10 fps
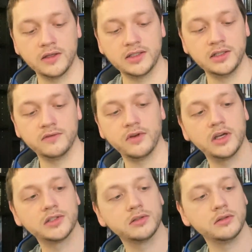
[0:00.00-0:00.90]
Dean
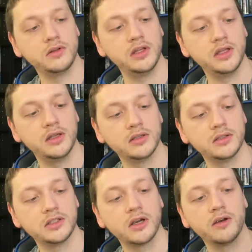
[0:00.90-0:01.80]
Foster, the
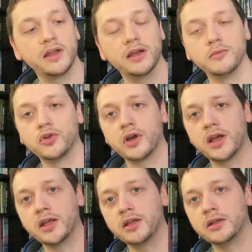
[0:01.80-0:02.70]
Taryam
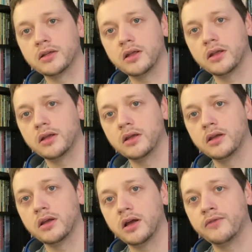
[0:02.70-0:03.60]
Krang.
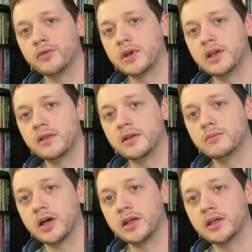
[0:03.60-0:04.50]
I haven't read anything
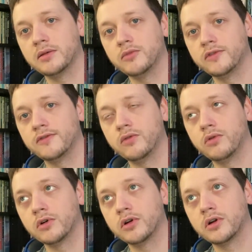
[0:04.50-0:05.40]
by him
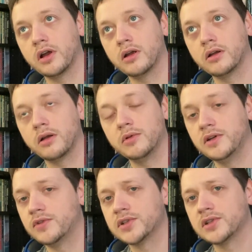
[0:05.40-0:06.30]
before. I believe
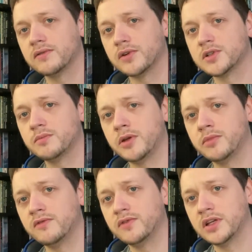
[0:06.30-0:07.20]
this is the first
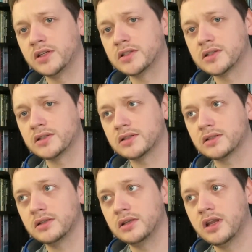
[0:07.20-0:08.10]
Pippin Flinks
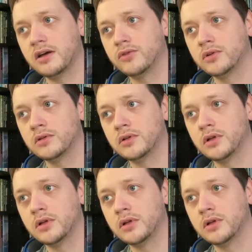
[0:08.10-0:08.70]
novel.